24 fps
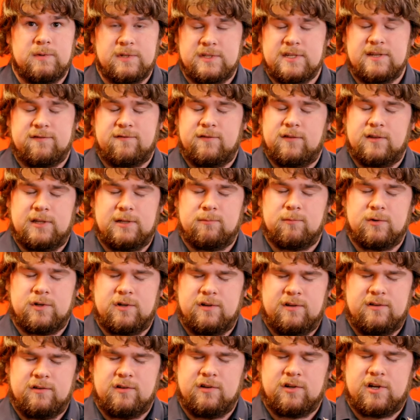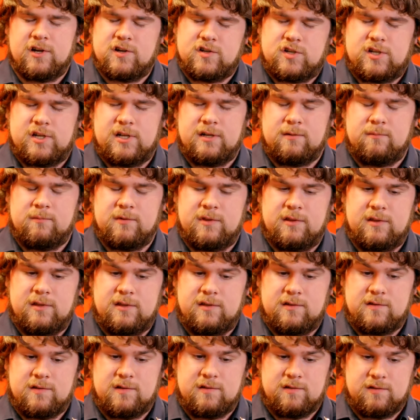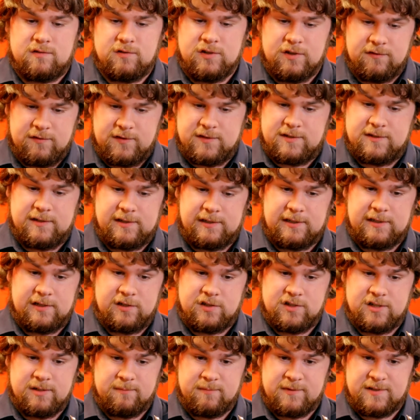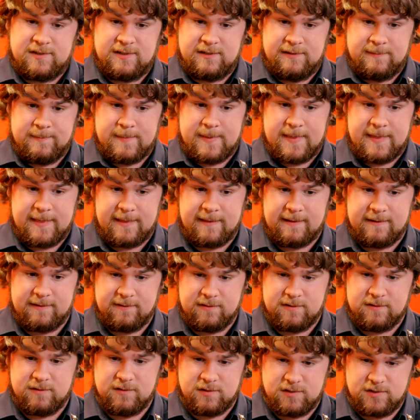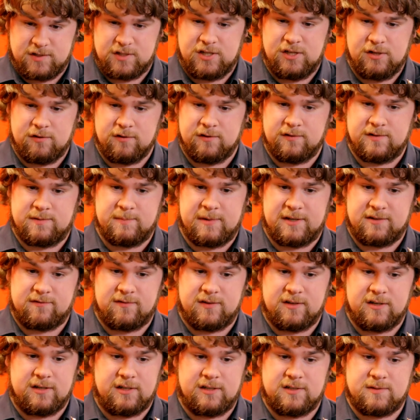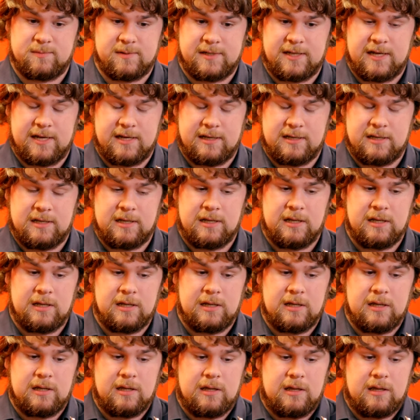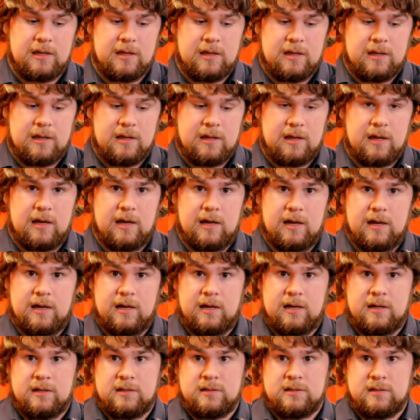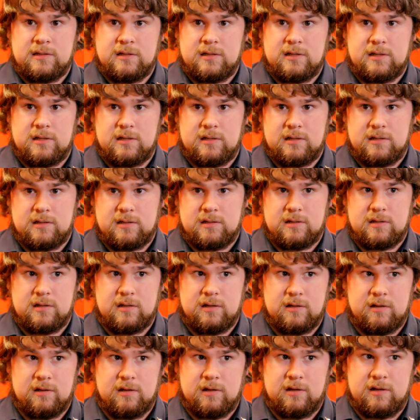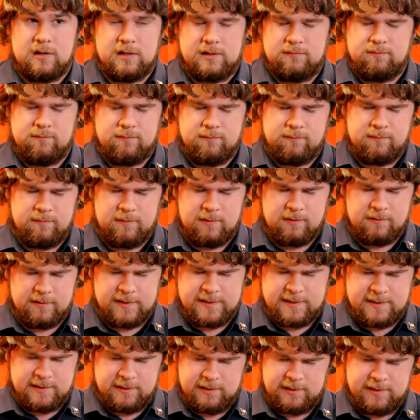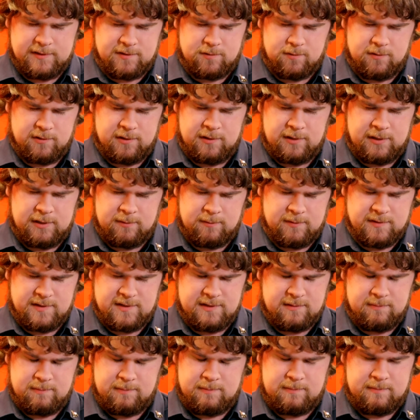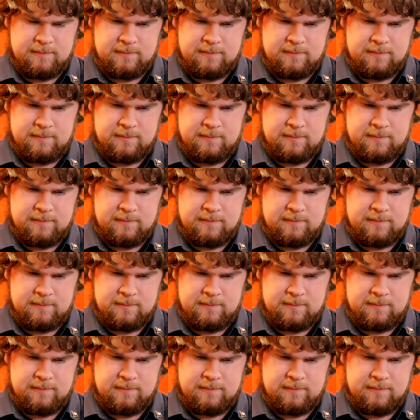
we definitely want to negotiate with the university leadership to secure as much funding as we can. Uh, I recently saw that there was a